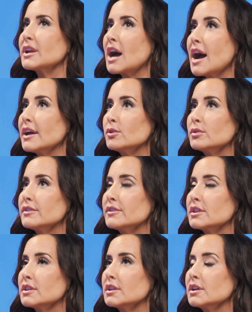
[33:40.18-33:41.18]
but I don't
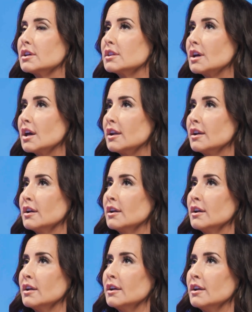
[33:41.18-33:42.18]
even think that,
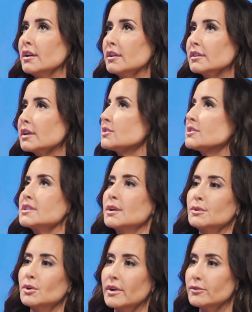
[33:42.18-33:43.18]
let's just say
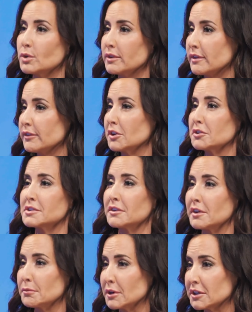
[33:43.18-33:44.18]
we don't have $2,500,
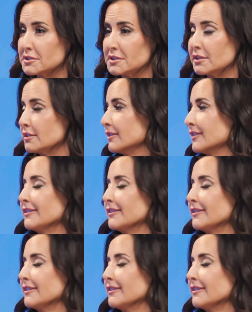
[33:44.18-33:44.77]
$75 to invest.